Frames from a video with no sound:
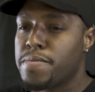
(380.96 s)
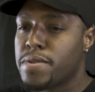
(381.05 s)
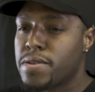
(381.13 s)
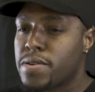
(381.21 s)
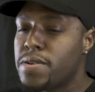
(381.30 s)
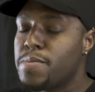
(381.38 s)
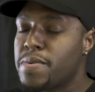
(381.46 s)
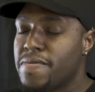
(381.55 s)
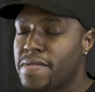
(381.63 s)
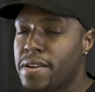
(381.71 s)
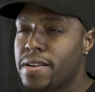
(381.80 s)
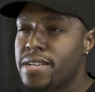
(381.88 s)
You're going to be
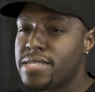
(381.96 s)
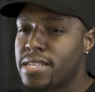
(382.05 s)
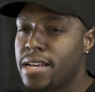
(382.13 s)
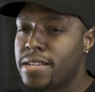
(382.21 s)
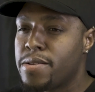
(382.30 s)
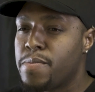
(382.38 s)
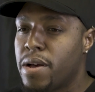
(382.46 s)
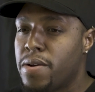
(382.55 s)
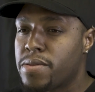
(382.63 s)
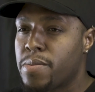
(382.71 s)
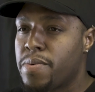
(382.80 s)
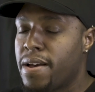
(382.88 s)
very excited
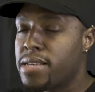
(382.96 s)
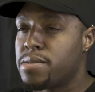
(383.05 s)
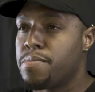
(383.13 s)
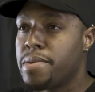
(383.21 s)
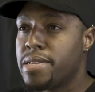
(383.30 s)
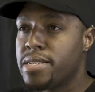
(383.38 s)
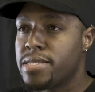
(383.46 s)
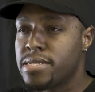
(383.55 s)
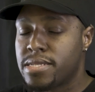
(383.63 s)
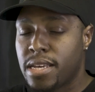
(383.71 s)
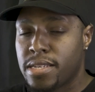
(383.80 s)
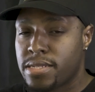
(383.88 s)
about the
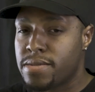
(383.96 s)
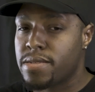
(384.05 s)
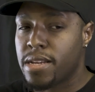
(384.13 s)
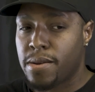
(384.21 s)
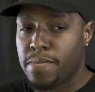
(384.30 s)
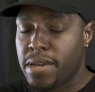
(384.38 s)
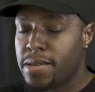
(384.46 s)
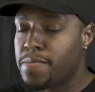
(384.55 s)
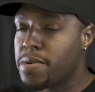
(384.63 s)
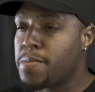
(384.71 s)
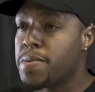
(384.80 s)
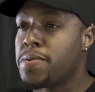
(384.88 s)
possibilities. Yes, there are many
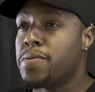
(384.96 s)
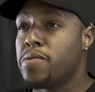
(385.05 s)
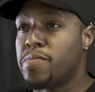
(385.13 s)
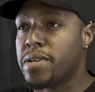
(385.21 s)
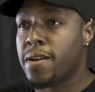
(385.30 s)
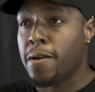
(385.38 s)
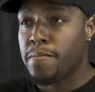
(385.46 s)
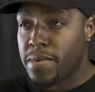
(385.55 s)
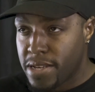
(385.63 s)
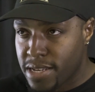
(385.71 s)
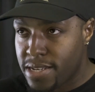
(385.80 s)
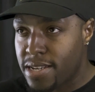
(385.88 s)
people who have become
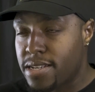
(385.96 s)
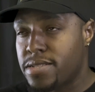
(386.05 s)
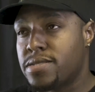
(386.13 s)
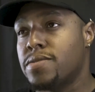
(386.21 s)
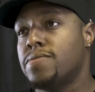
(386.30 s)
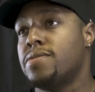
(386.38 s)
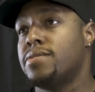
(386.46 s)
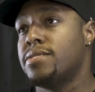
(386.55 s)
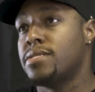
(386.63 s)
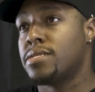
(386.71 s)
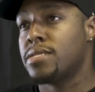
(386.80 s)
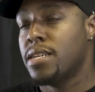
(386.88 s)
millionaires doing
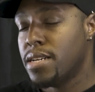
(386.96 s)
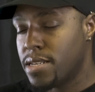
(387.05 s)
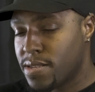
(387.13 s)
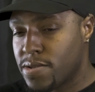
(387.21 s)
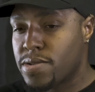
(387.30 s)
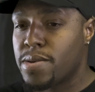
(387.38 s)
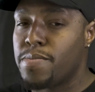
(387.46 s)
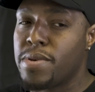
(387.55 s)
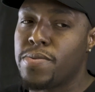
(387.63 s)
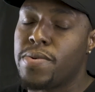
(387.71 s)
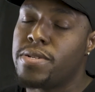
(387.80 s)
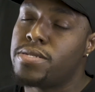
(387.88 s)
this. You can be
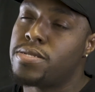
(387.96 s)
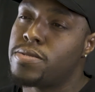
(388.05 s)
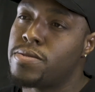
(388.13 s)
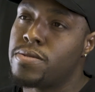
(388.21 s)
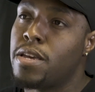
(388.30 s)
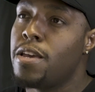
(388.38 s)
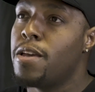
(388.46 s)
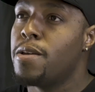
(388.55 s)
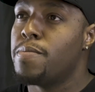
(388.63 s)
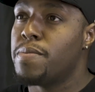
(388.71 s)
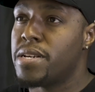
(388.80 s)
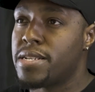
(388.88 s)
one too.
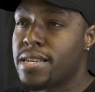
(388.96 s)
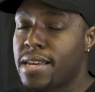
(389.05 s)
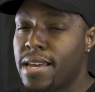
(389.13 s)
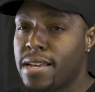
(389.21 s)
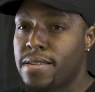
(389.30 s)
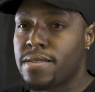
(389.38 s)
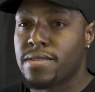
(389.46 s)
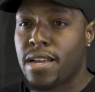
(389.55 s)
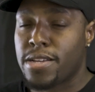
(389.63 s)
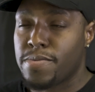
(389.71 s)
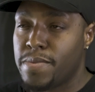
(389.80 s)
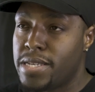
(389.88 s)
But again,
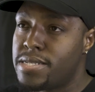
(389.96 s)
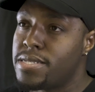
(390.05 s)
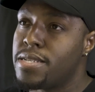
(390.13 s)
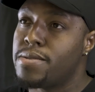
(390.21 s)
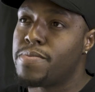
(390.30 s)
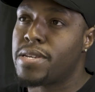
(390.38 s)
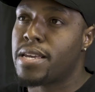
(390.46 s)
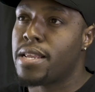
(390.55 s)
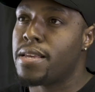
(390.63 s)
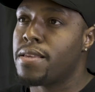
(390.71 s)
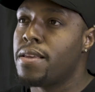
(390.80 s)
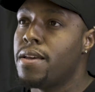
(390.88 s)
like you mentioned in the
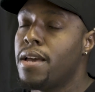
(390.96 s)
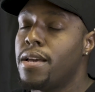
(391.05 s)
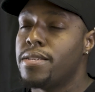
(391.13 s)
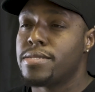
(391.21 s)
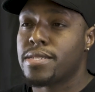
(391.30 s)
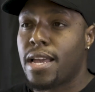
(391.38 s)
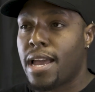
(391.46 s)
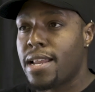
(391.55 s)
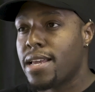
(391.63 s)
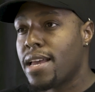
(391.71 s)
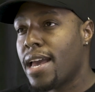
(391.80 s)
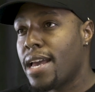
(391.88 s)
beginning, it's not
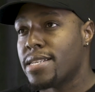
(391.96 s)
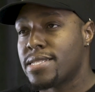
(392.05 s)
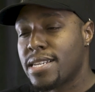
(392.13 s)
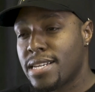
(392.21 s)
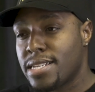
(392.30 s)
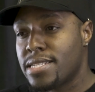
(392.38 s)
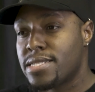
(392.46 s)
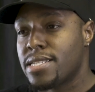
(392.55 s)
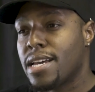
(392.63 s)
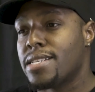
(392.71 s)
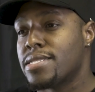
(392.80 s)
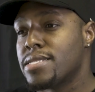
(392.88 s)
as
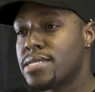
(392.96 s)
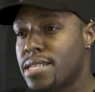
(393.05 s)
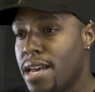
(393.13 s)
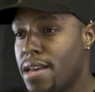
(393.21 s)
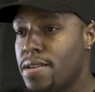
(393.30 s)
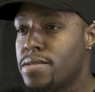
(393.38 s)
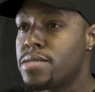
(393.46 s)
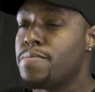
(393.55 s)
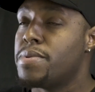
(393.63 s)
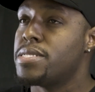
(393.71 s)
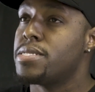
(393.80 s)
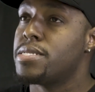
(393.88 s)
easy as it sounds,
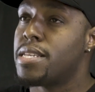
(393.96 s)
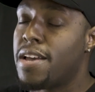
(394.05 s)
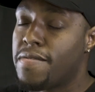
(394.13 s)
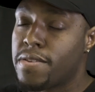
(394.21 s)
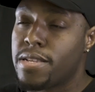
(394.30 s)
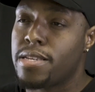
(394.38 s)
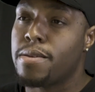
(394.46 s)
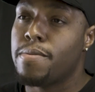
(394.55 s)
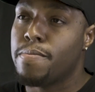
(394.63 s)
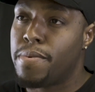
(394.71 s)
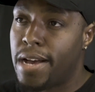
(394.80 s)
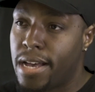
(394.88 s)
but it's definitely
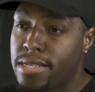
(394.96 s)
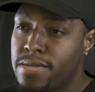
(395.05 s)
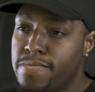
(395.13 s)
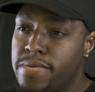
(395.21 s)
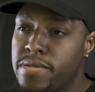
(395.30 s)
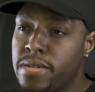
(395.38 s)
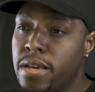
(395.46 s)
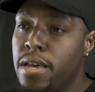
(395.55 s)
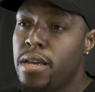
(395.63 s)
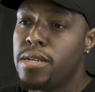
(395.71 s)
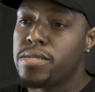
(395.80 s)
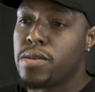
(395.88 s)
possible.
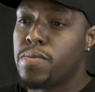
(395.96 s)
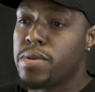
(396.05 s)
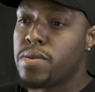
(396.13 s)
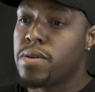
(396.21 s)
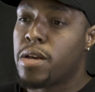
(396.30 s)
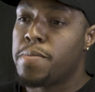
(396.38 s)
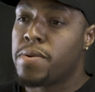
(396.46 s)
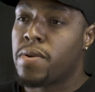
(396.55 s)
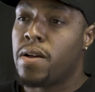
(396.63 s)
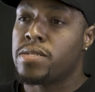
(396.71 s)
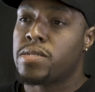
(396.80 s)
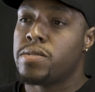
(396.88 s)
So when you come
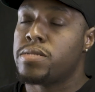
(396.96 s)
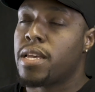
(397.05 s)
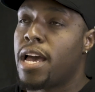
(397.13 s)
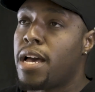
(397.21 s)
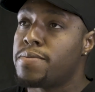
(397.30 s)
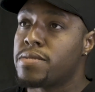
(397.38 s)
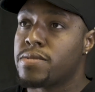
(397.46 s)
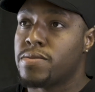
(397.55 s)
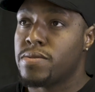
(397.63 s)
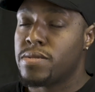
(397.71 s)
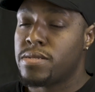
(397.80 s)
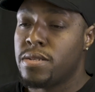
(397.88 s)
across those
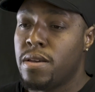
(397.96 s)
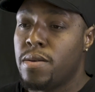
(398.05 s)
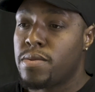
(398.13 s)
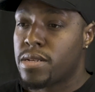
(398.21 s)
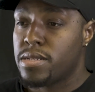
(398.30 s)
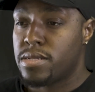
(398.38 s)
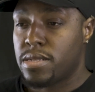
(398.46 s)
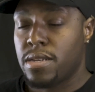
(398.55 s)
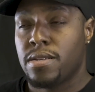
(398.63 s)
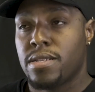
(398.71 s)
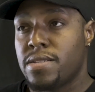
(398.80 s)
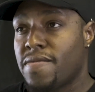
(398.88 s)
obstacles, because
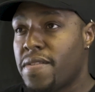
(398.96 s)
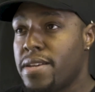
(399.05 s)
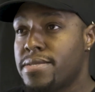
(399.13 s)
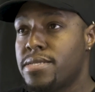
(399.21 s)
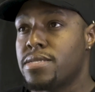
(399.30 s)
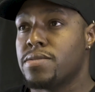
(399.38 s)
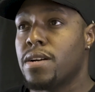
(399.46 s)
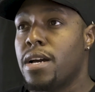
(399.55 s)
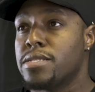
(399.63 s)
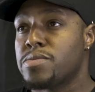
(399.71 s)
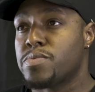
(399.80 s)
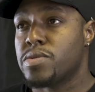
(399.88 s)
let's face it, you're an
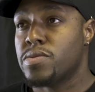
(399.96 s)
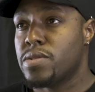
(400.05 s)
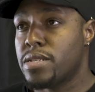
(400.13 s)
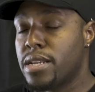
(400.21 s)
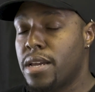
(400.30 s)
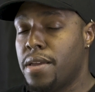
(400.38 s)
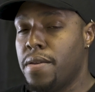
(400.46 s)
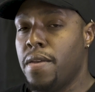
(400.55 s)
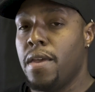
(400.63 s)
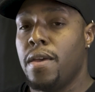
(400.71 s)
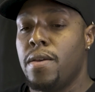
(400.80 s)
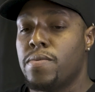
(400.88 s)
entrepreneur now,
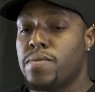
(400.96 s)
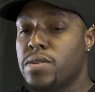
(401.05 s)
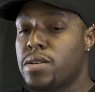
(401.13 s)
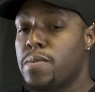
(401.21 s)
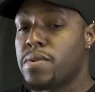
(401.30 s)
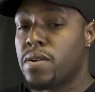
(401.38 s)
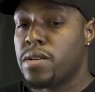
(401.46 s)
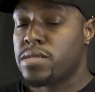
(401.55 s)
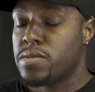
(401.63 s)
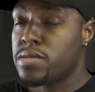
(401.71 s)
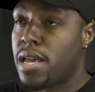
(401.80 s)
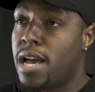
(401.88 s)
when you come across
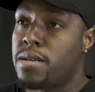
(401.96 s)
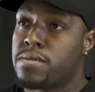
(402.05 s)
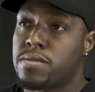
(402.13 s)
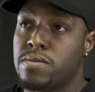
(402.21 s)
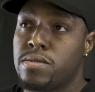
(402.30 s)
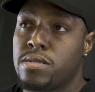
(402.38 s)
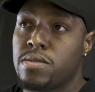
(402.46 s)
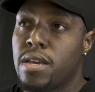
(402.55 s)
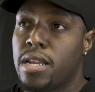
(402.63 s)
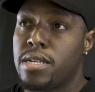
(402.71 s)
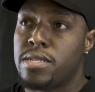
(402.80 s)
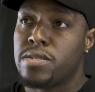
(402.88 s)
those obstacles and you
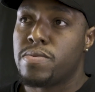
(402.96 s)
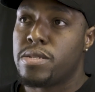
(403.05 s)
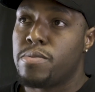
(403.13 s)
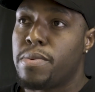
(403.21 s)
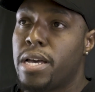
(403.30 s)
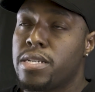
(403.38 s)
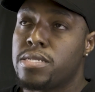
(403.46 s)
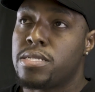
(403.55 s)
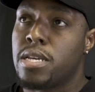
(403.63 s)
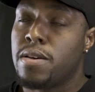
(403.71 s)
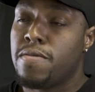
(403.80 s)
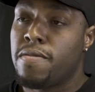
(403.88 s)
got to deal with them by
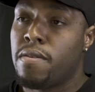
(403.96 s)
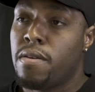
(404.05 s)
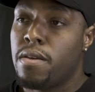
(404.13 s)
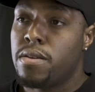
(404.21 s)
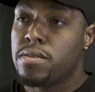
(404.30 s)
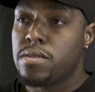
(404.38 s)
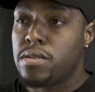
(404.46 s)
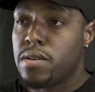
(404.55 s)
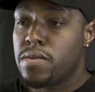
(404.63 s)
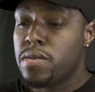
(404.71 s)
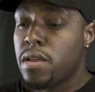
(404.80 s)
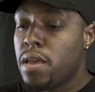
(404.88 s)
yourself, you
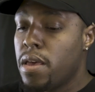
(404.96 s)
know,